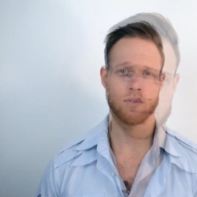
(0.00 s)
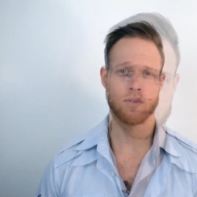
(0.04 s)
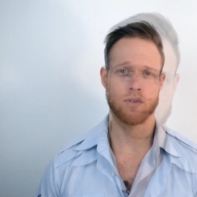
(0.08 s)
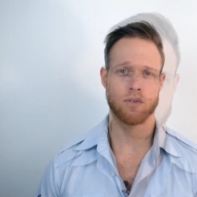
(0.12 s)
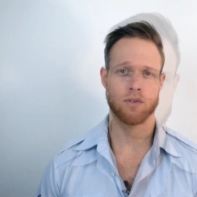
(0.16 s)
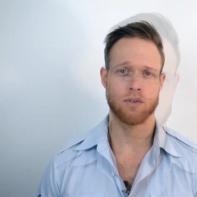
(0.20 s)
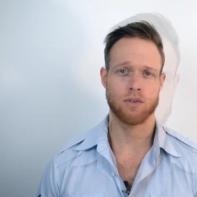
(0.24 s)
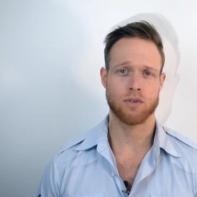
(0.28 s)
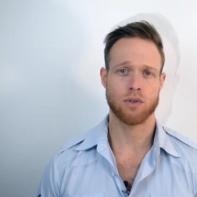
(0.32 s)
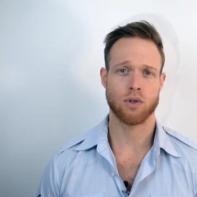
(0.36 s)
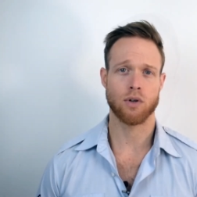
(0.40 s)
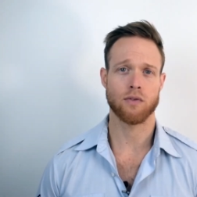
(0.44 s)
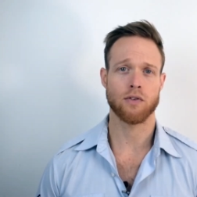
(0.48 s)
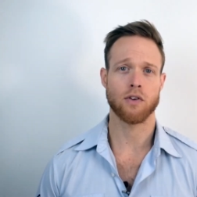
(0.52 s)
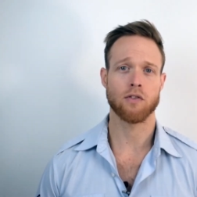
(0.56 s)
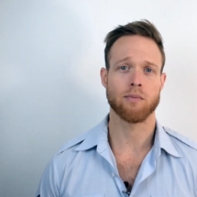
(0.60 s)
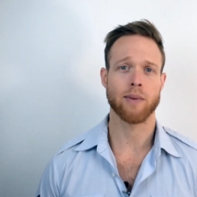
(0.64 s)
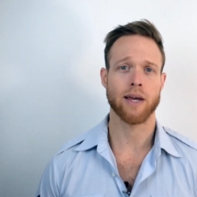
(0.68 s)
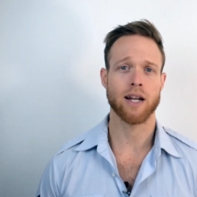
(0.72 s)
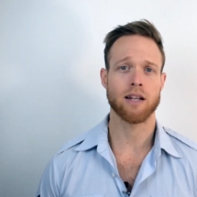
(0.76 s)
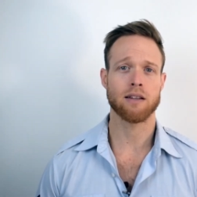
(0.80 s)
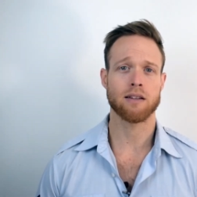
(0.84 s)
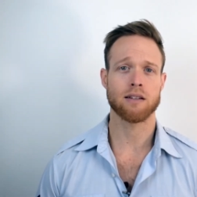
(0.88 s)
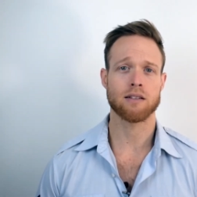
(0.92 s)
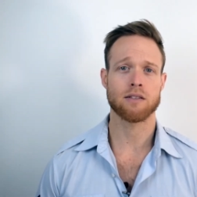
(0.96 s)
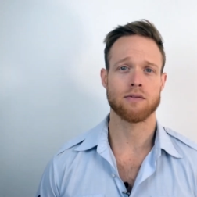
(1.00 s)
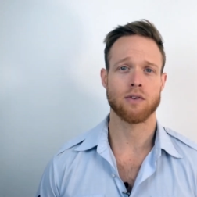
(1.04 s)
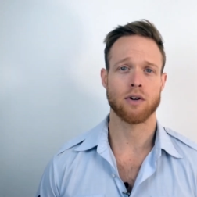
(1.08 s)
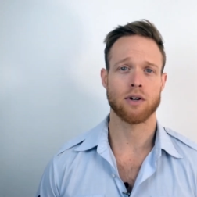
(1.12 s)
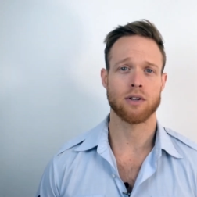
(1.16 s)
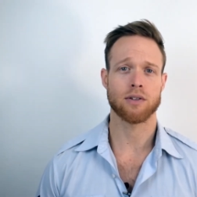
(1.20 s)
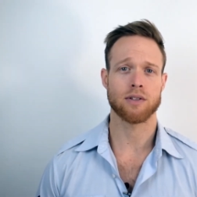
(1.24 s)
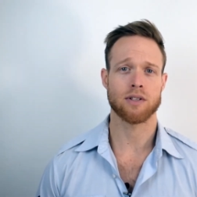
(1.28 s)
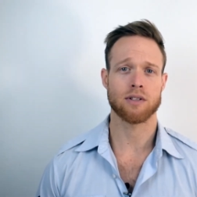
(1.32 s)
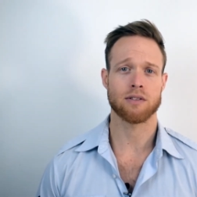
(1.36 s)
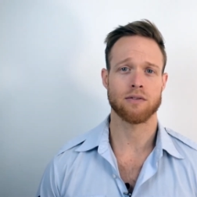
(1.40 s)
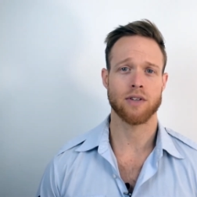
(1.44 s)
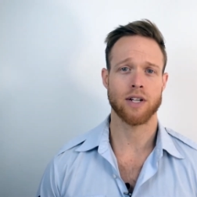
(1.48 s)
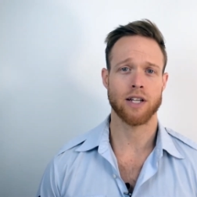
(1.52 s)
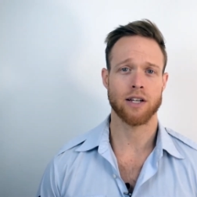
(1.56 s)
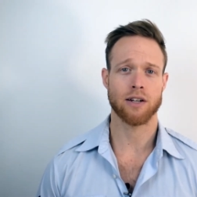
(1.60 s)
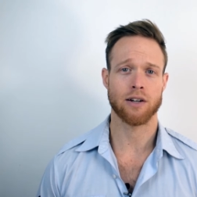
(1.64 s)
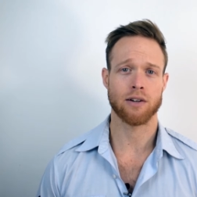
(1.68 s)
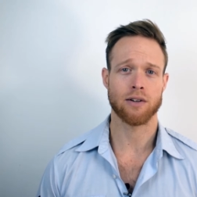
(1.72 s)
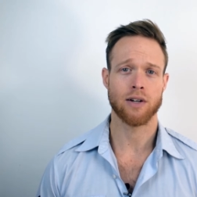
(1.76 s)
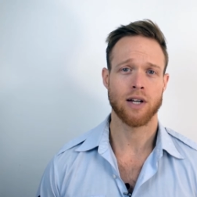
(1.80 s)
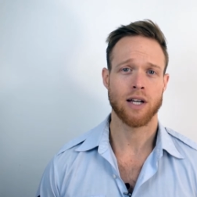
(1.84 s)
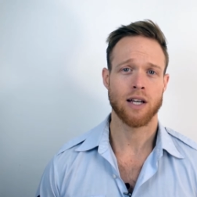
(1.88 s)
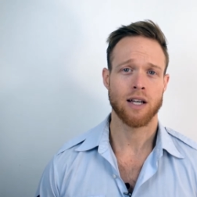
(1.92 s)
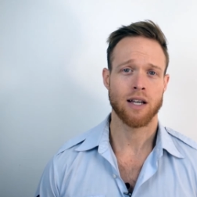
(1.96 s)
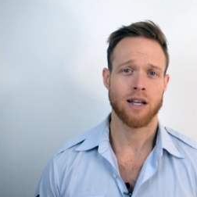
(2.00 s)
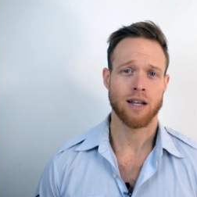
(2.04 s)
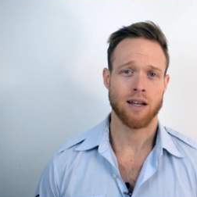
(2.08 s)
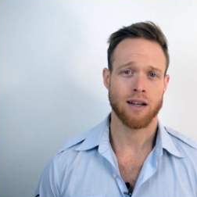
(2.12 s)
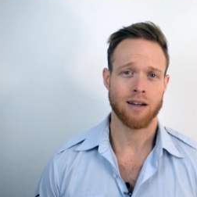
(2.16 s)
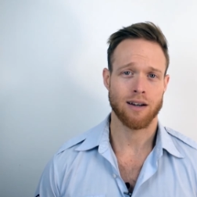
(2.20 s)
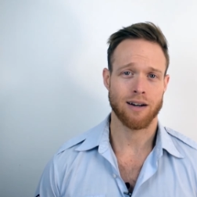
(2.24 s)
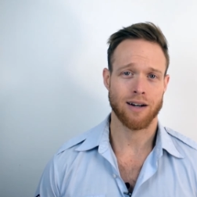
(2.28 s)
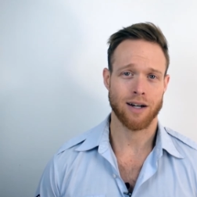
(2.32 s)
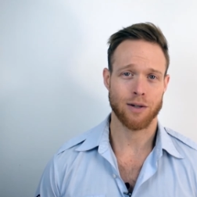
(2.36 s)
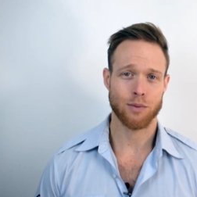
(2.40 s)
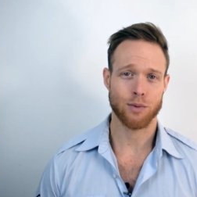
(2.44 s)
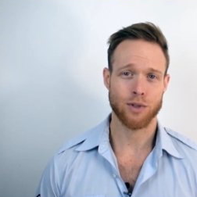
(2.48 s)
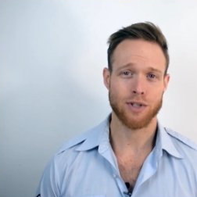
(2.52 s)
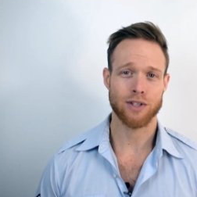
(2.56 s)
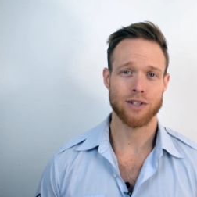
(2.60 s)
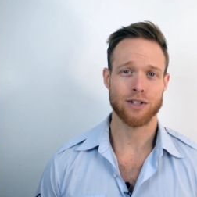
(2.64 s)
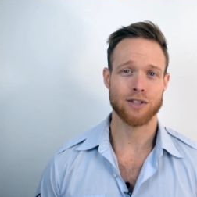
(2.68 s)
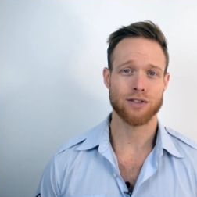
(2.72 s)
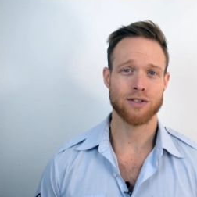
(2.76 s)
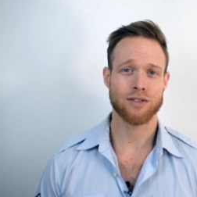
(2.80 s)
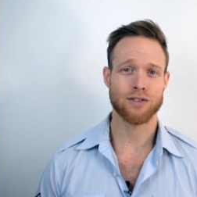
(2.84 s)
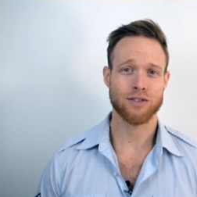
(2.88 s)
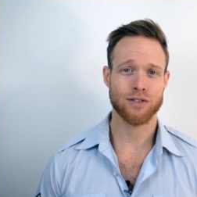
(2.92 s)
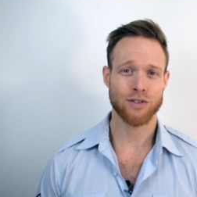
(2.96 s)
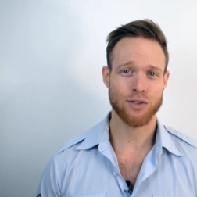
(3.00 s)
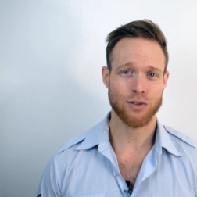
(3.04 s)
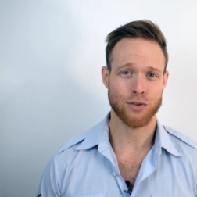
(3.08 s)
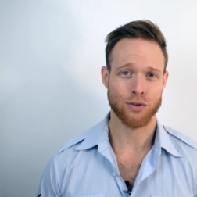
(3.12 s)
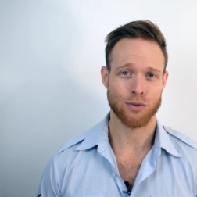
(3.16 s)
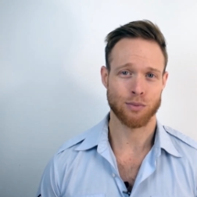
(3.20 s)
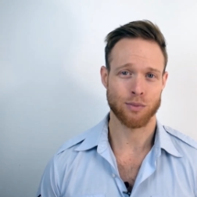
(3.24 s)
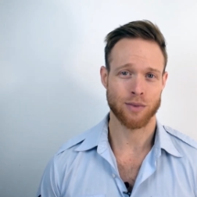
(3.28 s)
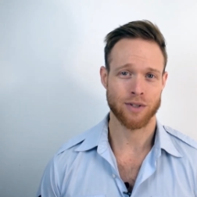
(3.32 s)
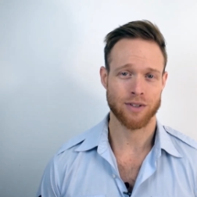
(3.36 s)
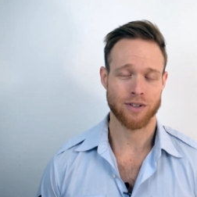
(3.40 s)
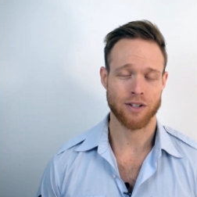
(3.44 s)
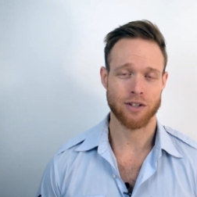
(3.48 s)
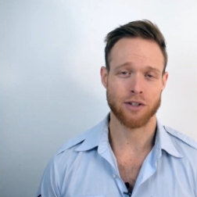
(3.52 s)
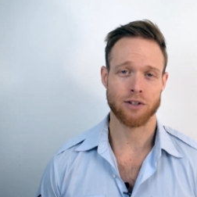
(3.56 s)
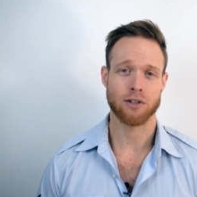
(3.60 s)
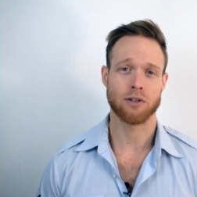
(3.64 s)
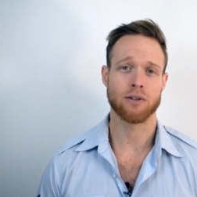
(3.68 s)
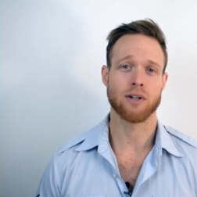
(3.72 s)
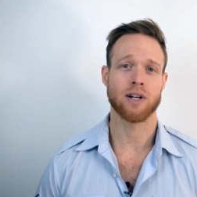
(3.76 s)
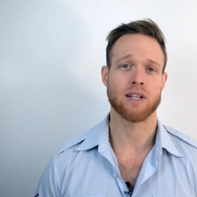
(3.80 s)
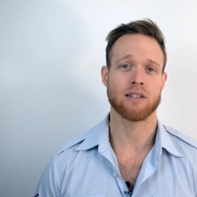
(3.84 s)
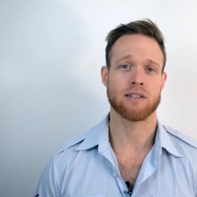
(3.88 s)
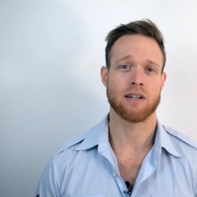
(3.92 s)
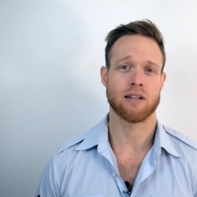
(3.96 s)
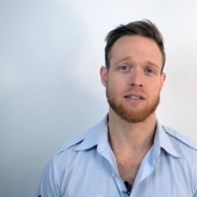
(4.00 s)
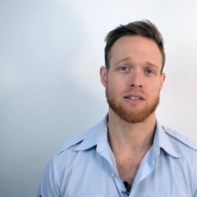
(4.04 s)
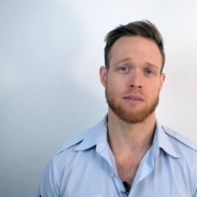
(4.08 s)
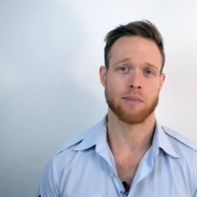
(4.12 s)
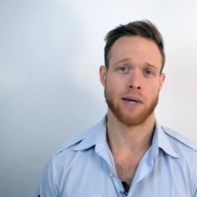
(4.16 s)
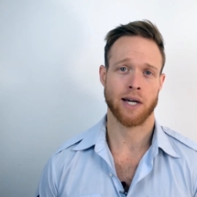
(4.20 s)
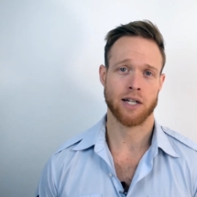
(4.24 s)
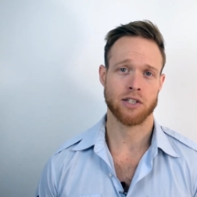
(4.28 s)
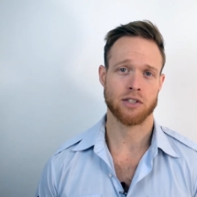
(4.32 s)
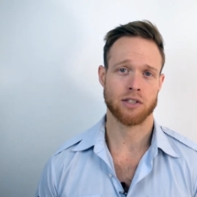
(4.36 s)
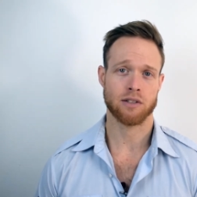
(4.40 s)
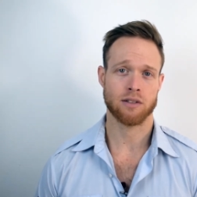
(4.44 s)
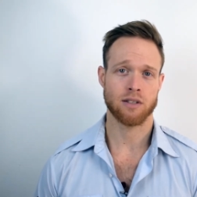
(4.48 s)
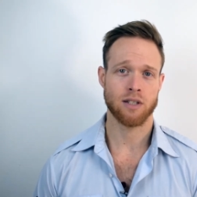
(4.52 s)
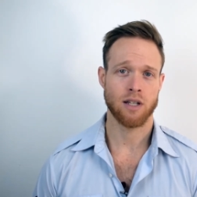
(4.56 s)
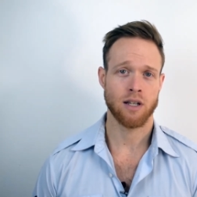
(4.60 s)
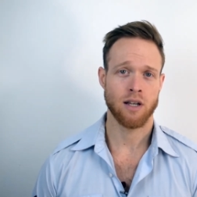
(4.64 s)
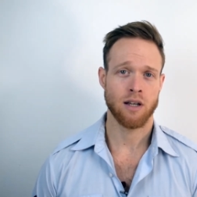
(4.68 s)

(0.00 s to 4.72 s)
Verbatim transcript: So if you've made it this far in this video, I will assume that you're going to take some action.